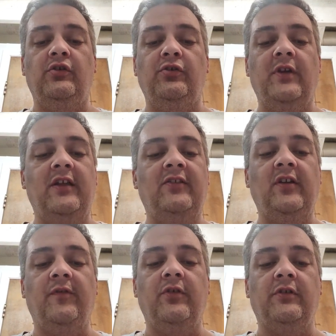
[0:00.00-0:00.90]
You do not
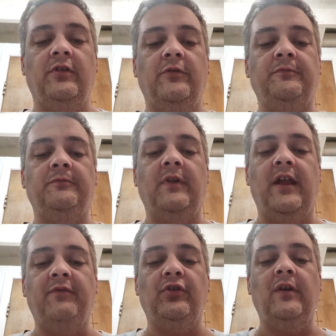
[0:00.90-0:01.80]
suffer alone.
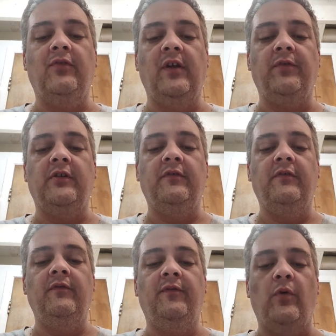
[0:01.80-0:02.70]
After you have
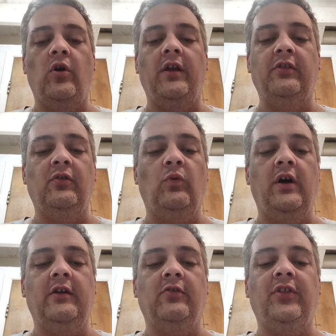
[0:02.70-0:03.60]
suffered for a little
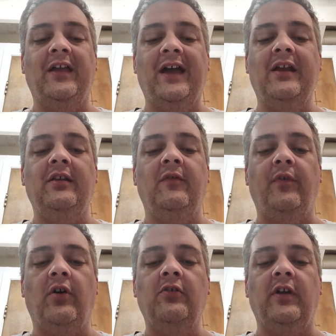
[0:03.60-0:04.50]
while, the God
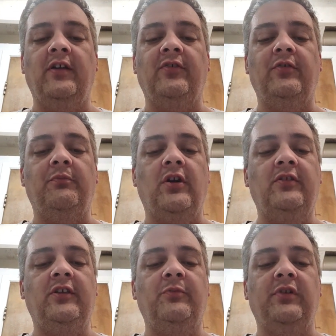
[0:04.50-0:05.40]
of all grace, who
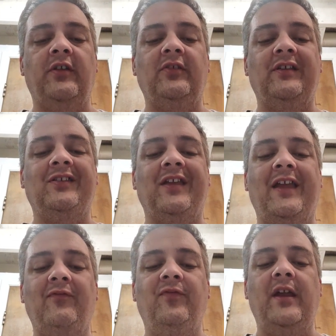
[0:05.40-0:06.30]
imparts his blessings
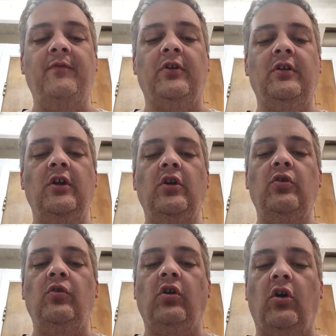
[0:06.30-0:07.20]
and favor,
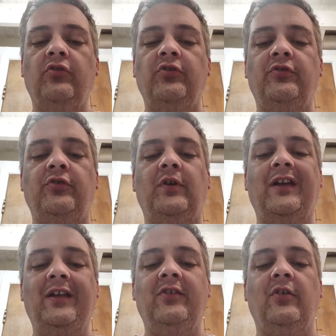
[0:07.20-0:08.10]
who called you to
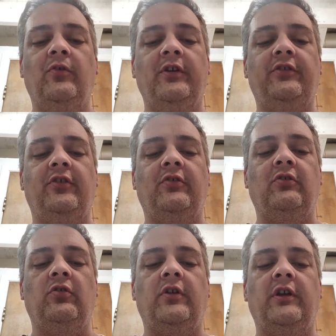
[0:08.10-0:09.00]
his own
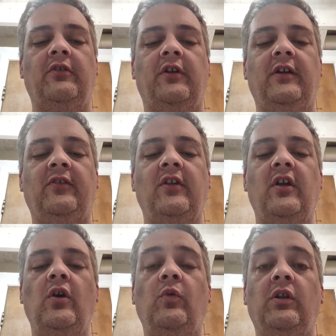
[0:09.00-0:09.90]
eternal glory in Christ,
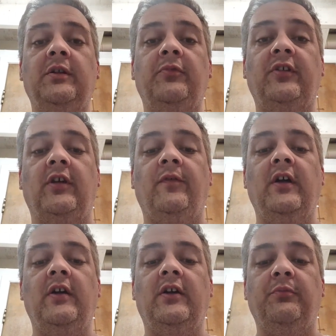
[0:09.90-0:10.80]
will
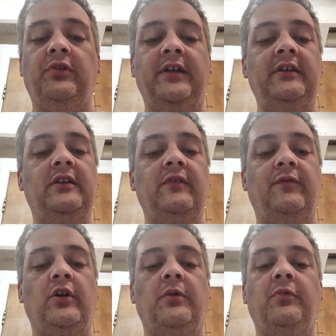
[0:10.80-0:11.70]
himself complete,
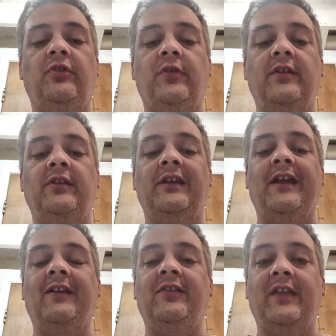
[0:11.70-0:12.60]
confirm, strengthen,
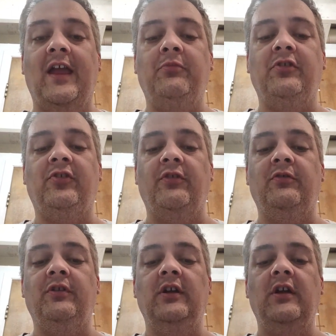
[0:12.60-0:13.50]
and establish
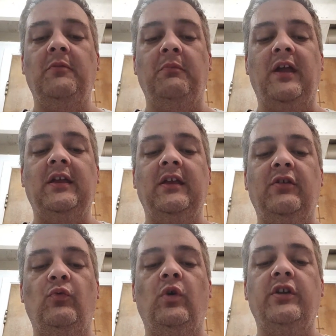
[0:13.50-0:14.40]
you,
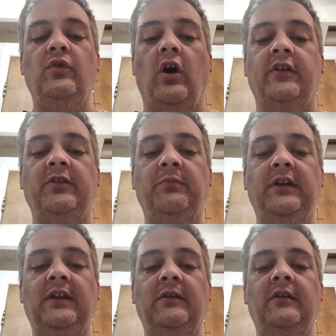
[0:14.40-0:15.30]
making you what you ought to
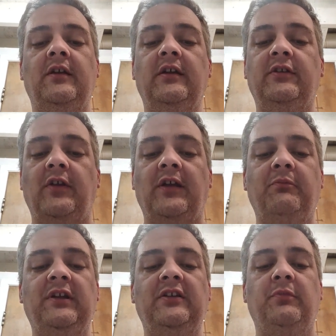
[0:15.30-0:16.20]
be. To
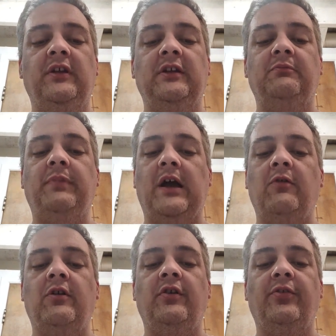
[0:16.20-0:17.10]
him be dominion,
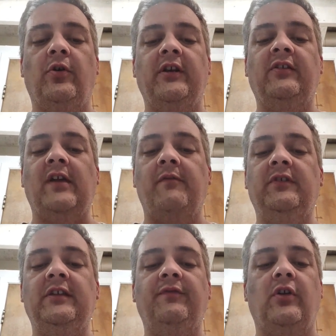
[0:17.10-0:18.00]
power, authority,
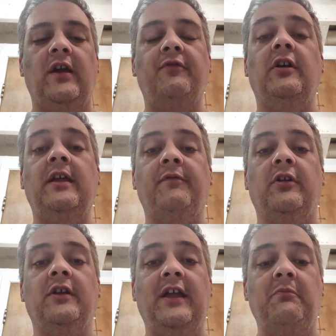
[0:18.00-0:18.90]
sovereignty, forever and
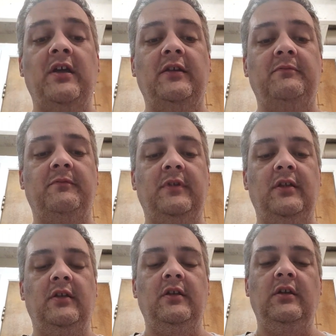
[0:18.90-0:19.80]
ever. Amen.
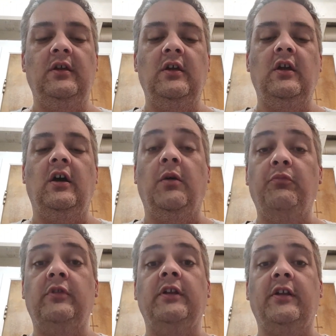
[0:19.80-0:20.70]

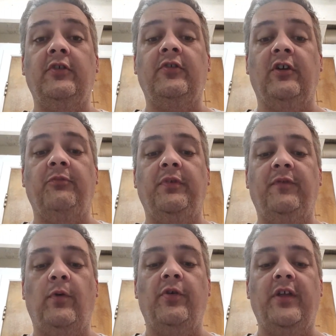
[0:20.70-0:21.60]
Humbling yourself
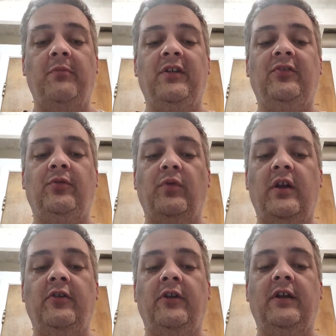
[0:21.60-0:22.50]
before them is
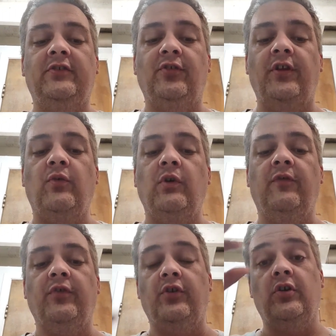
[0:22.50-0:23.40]
surrendering to their
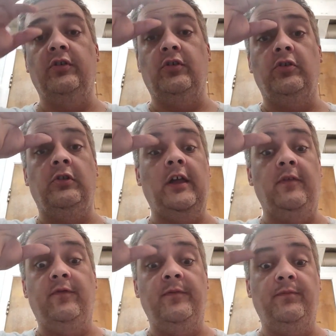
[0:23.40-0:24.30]
will for your eternal
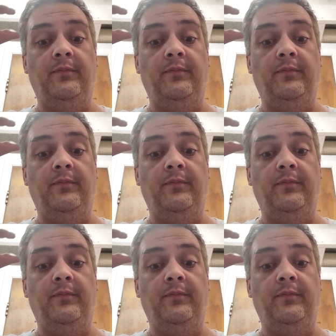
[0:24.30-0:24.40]
life.